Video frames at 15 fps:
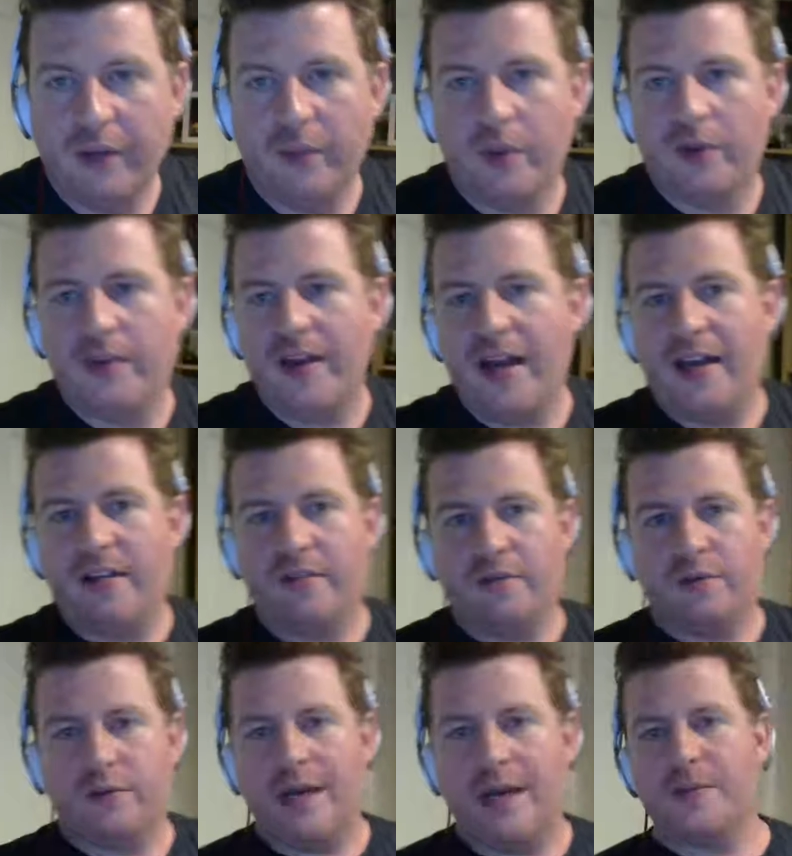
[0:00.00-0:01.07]
well, that
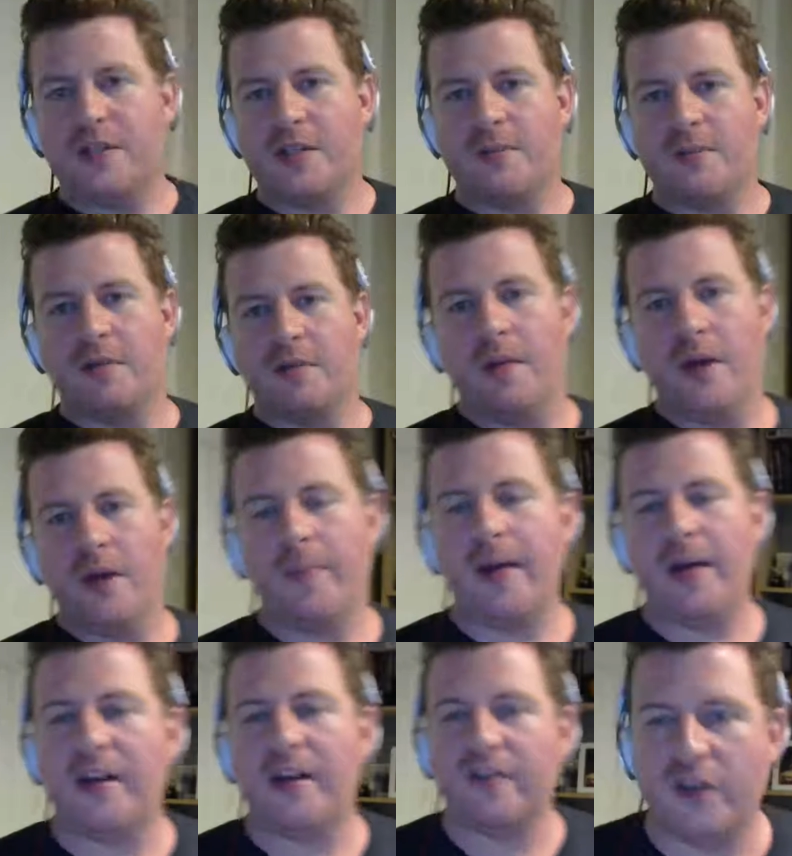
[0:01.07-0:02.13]
wraps up the
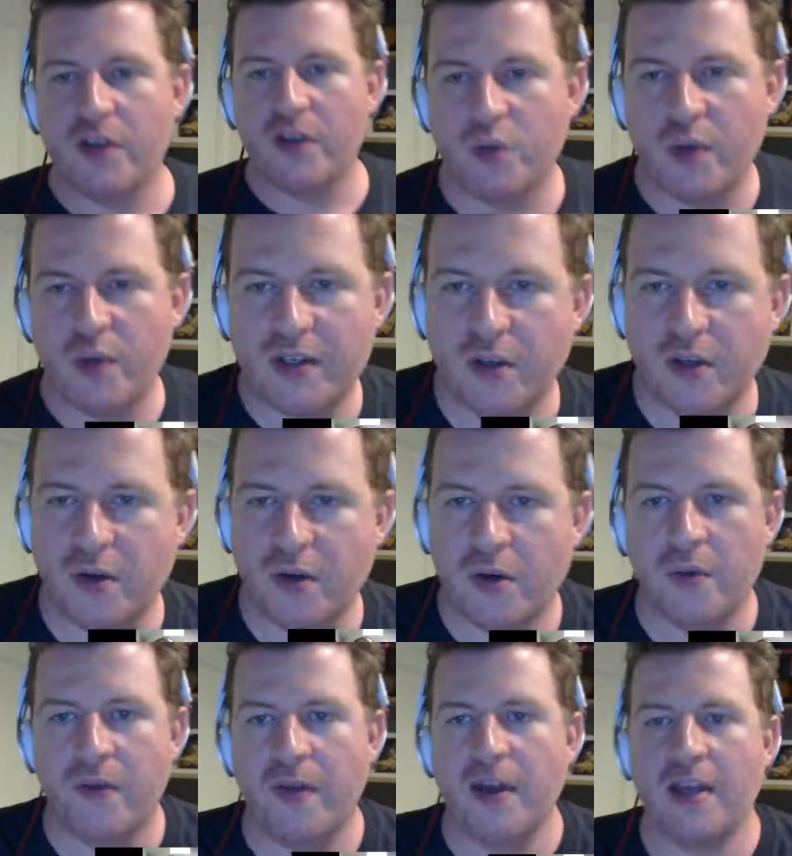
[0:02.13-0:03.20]
mailbag for this week. So
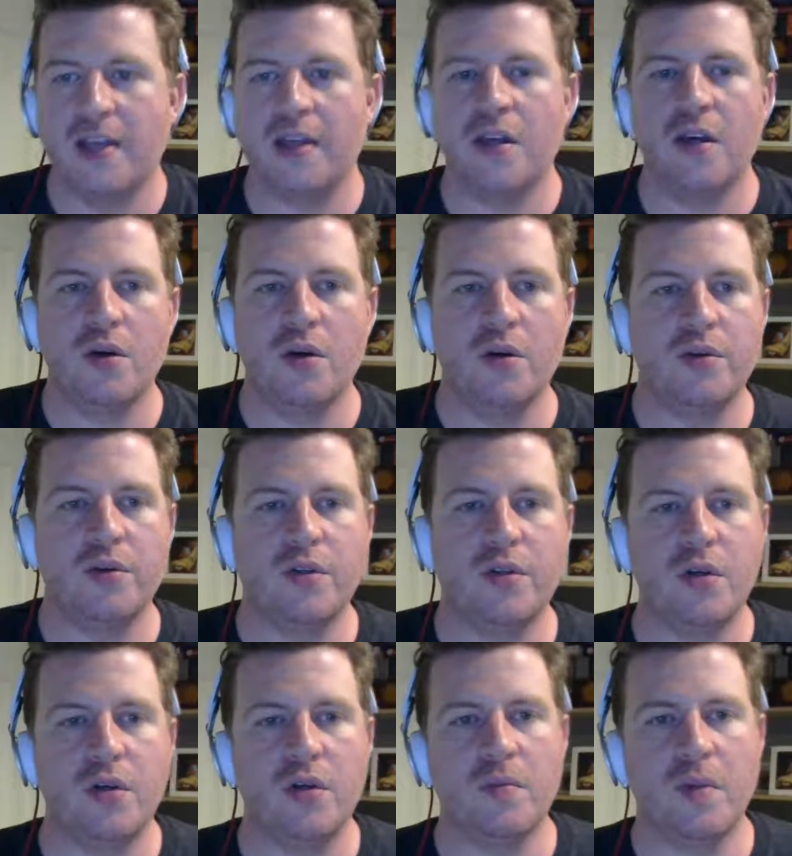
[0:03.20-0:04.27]
thank you
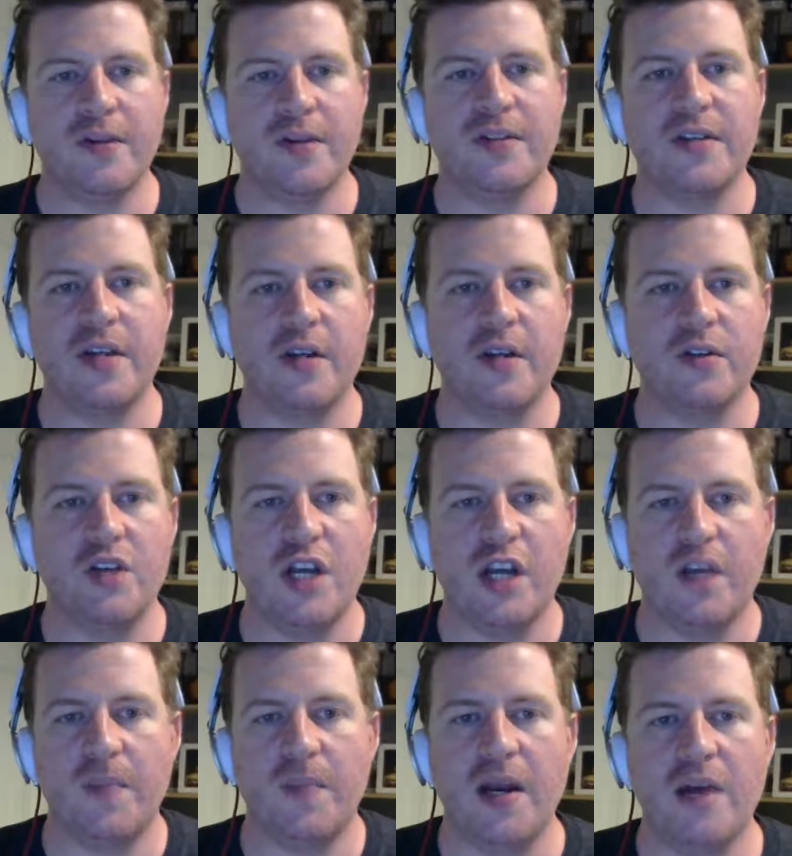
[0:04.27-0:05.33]
to Marcel,
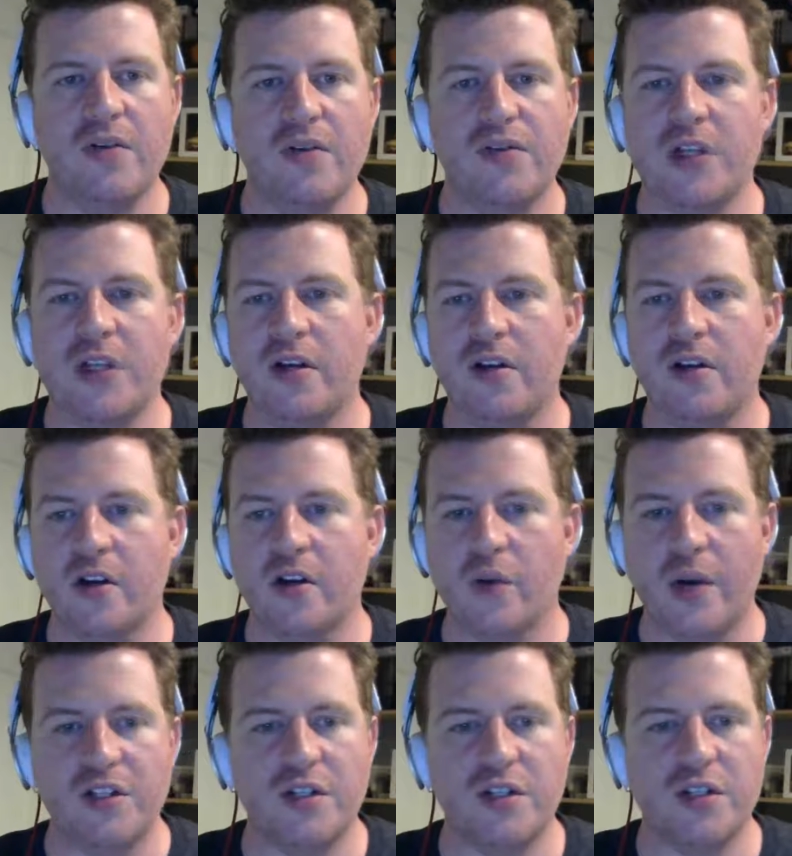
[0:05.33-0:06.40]
Jacob, and Henry for sending in your
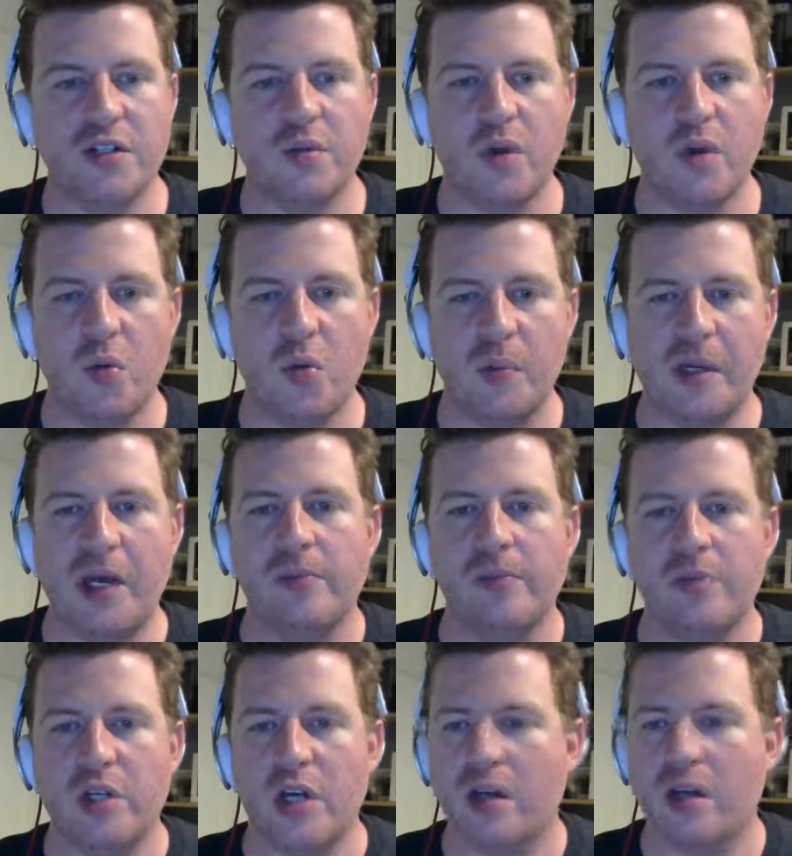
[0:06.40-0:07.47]
questions. We hope we
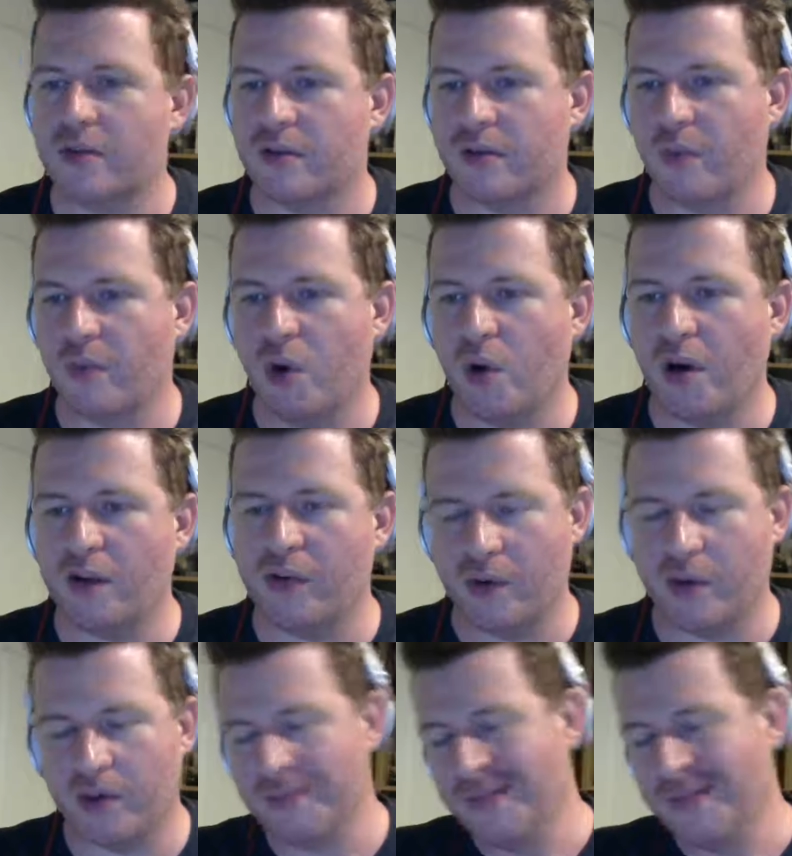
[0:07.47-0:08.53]
helped you out somewhat, or